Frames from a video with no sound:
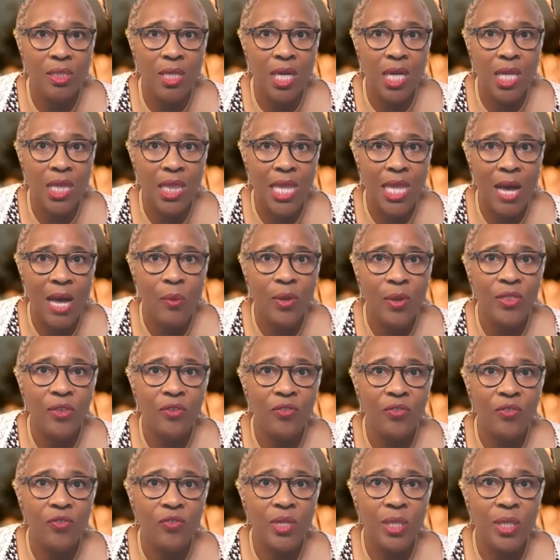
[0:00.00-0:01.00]
allowing the
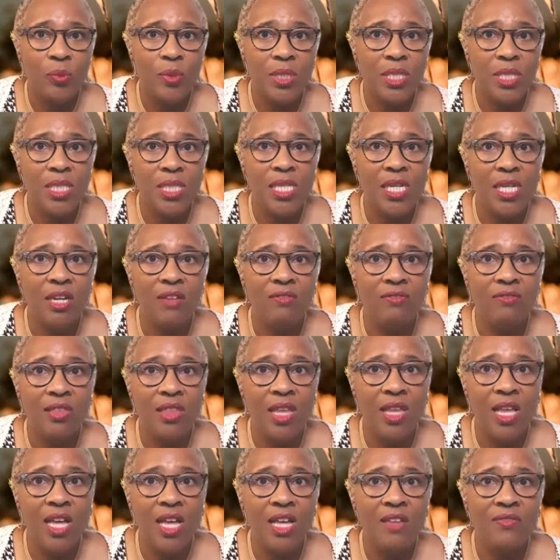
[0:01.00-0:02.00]
frequency of
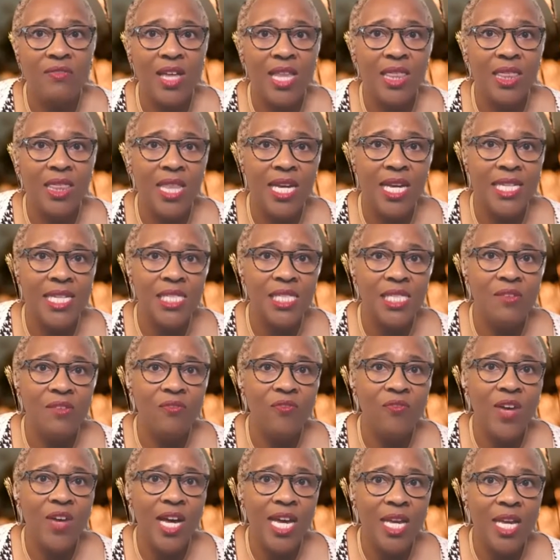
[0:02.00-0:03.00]
love and light to
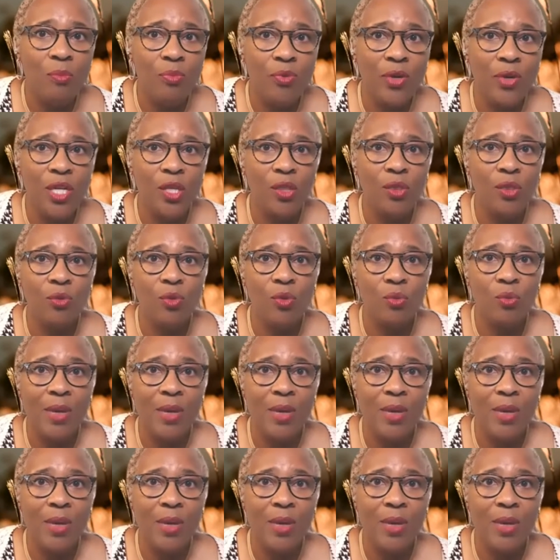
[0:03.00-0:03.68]
vibrate through my